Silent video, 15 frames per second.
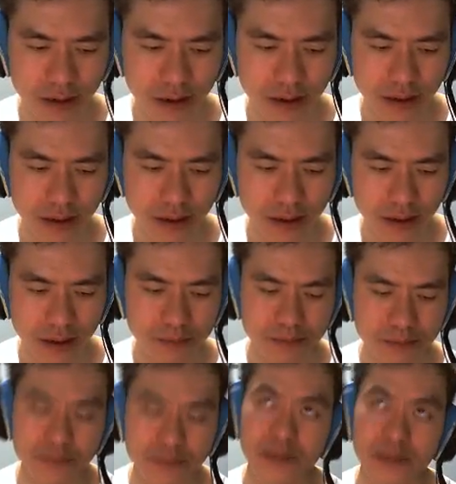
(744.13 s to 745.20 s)
think I
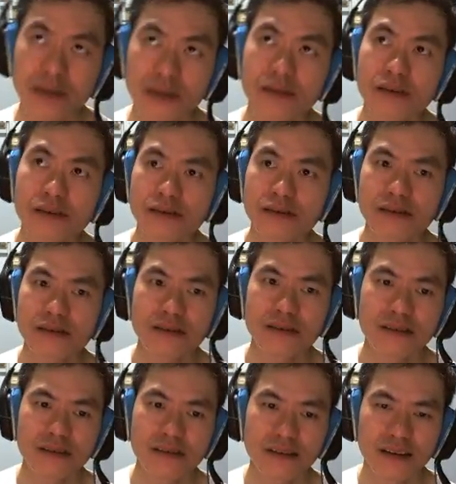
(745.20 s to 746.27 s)
played this
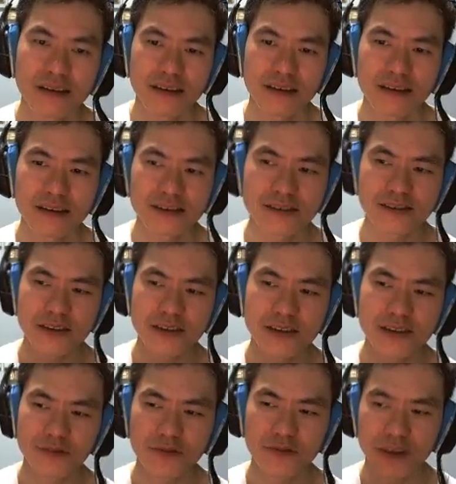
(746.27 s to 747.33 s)
just for
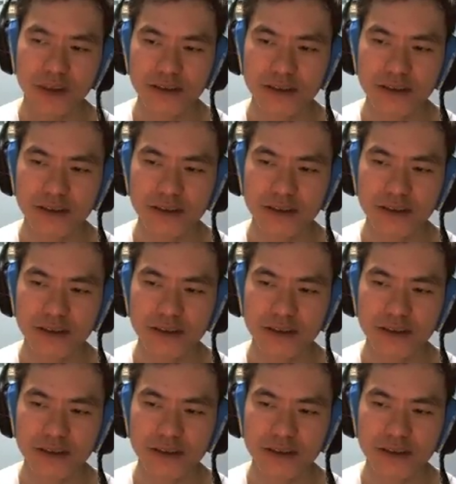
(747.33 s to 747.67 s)
fun,